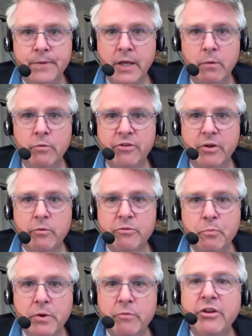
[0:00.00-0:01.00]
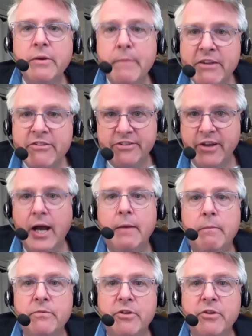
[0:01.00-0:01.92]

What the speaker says: It was an amazing time